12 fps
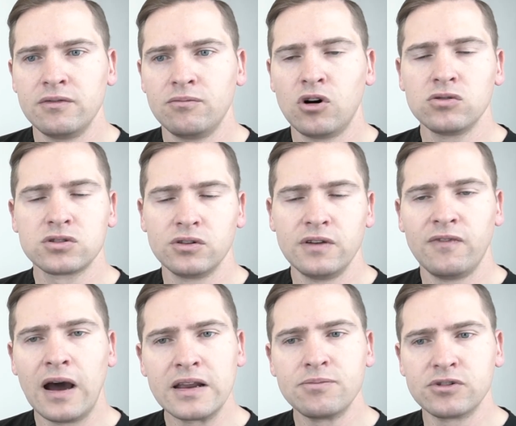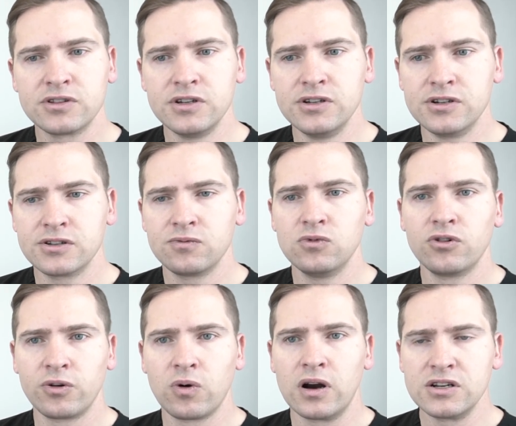Most of the body procedures will
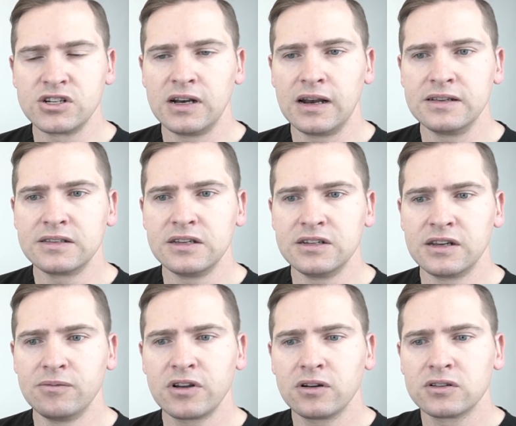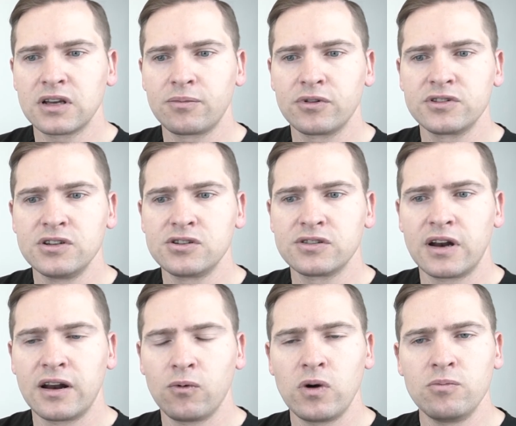require general anesthesia because are procedures that
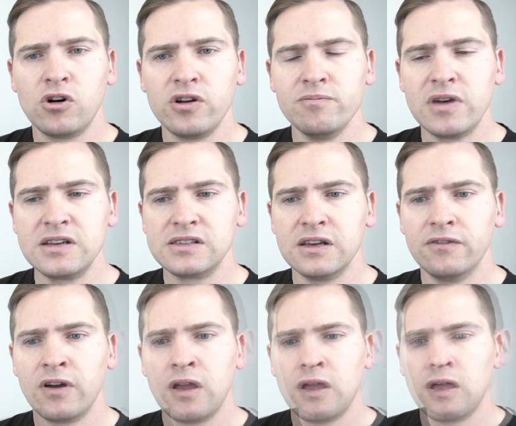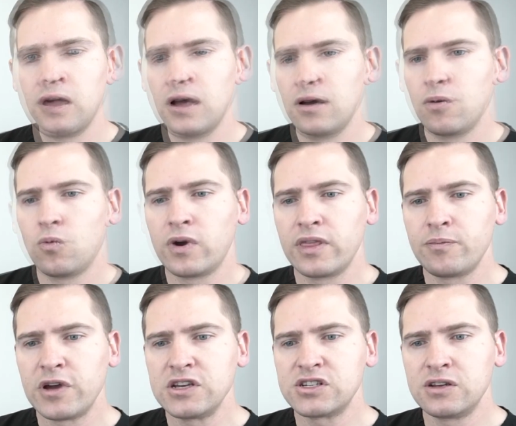are way more invasive, where the
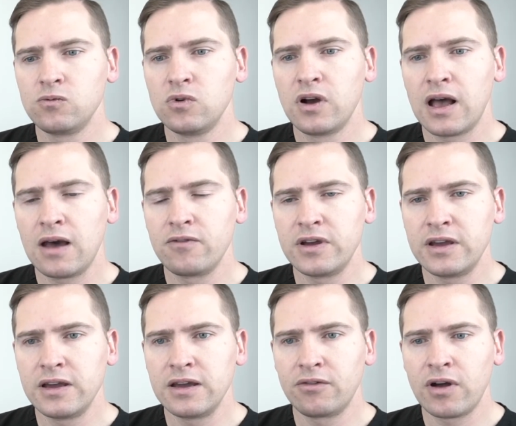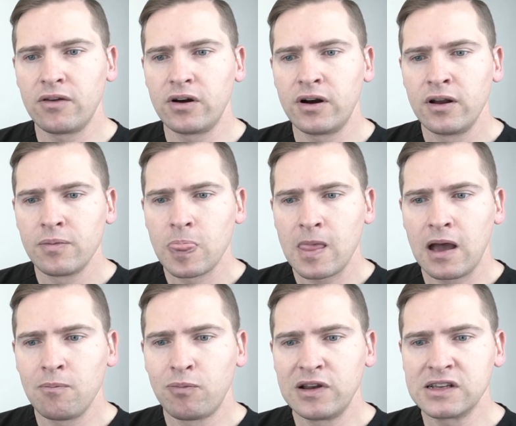patient will have a rather
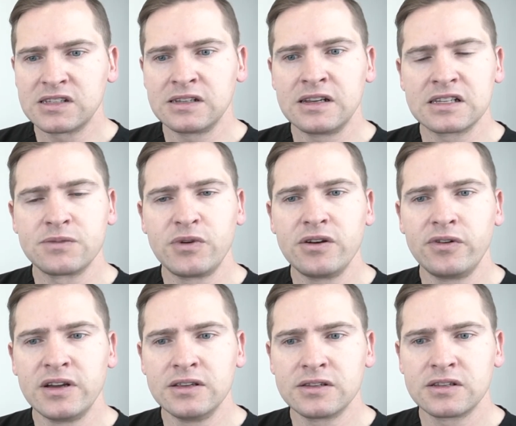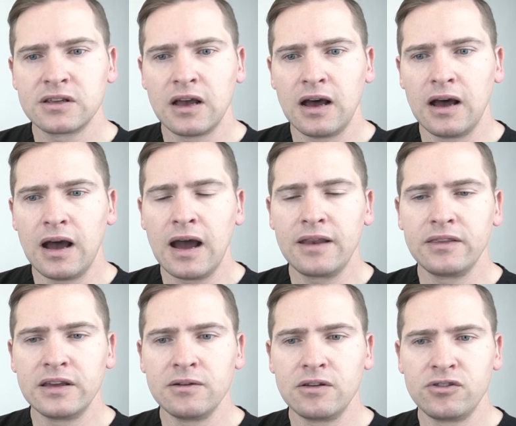unpleasant experience and
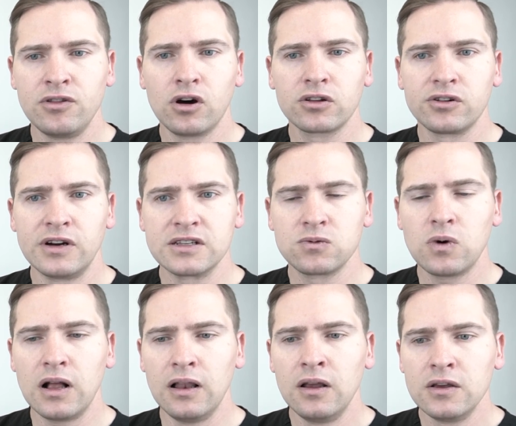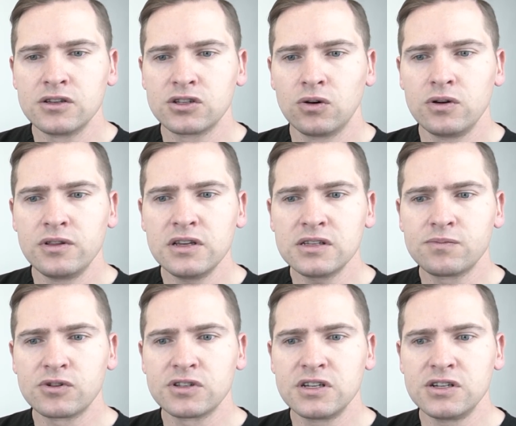the doctor as well. So in these
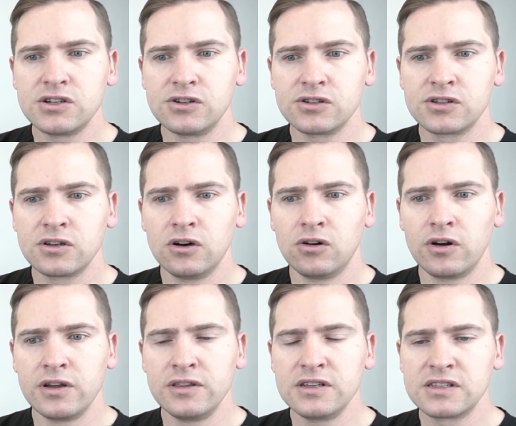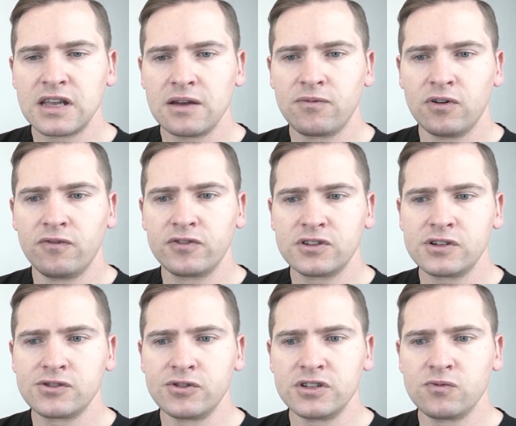procedures or in this type of
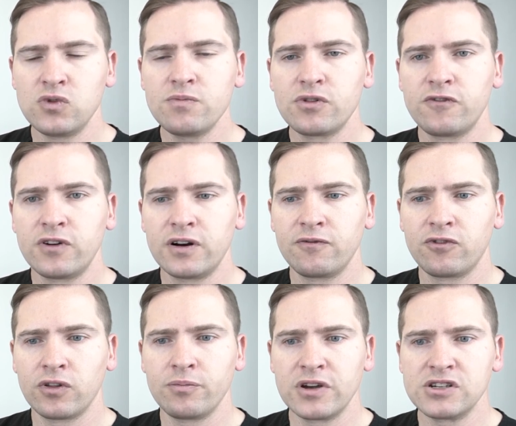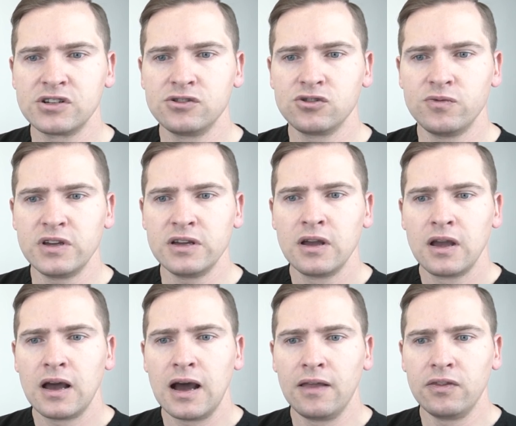surgeries, we prefer for the patient to be
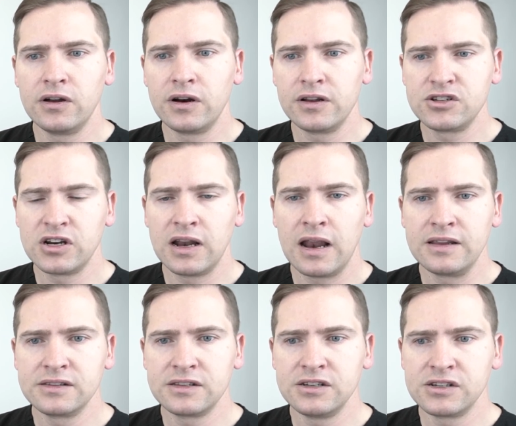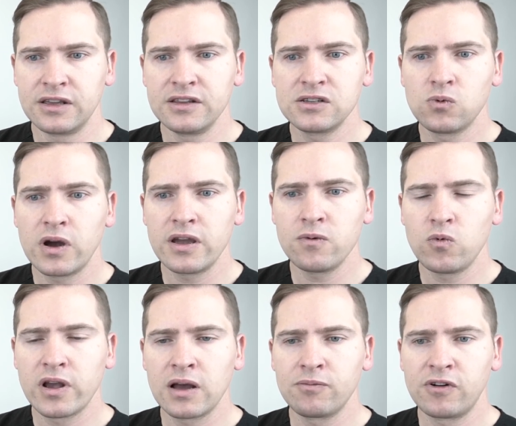under general anesthesia. This way
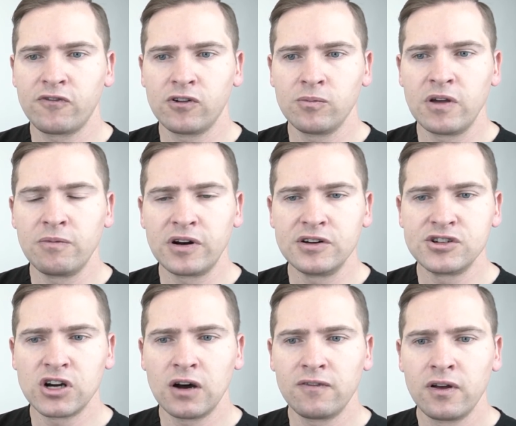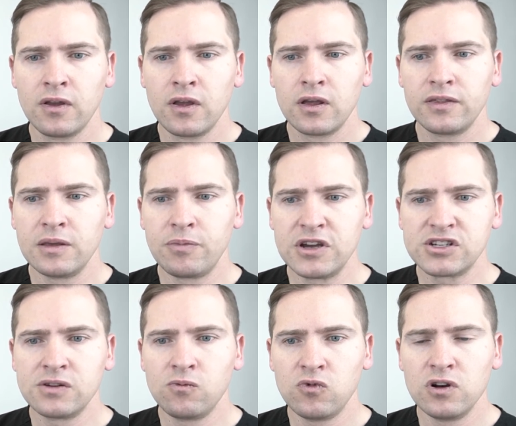we can perform a better job. The
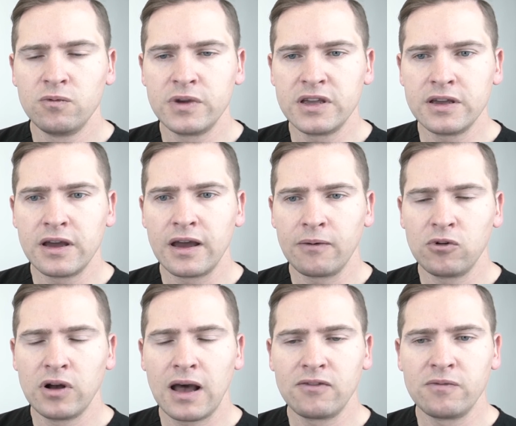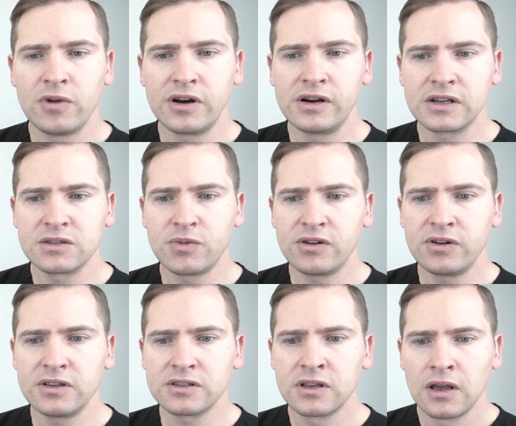patient will have a better
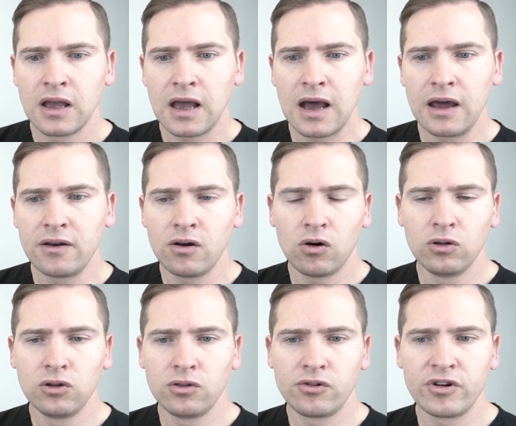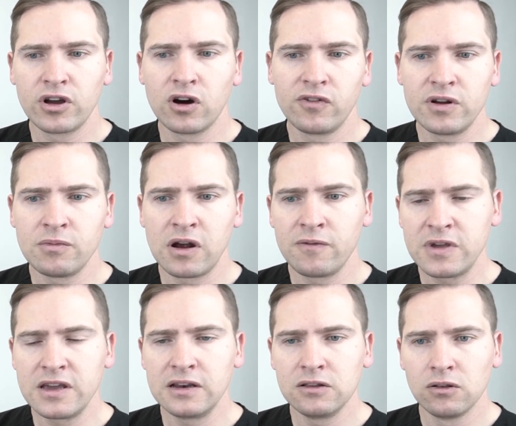experience, and although the recovery might
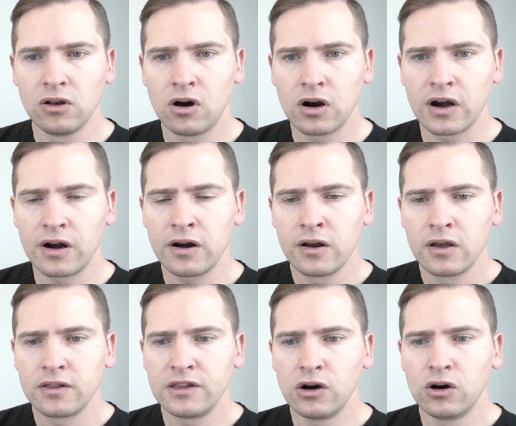be a little longer, the